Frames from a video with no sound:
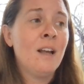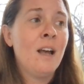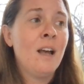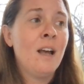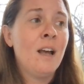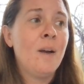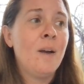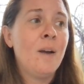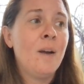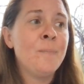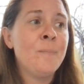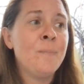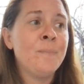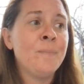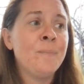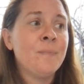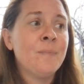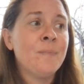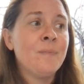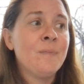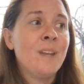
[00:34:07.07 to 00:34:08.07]

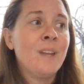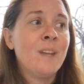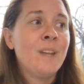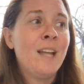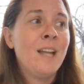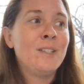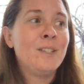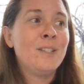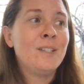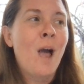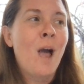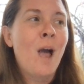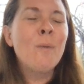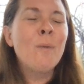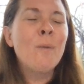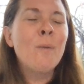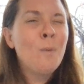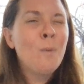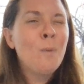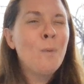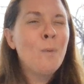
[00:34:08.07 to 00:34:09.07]
And so I
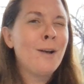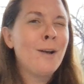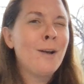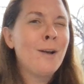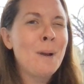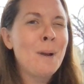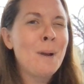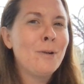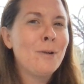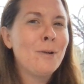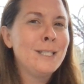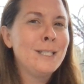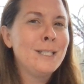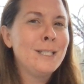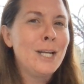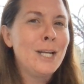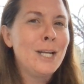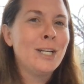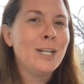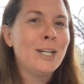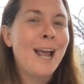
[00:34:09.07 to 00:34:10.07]
will work on my
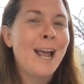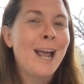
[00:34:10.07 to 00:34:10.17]
pronunciation.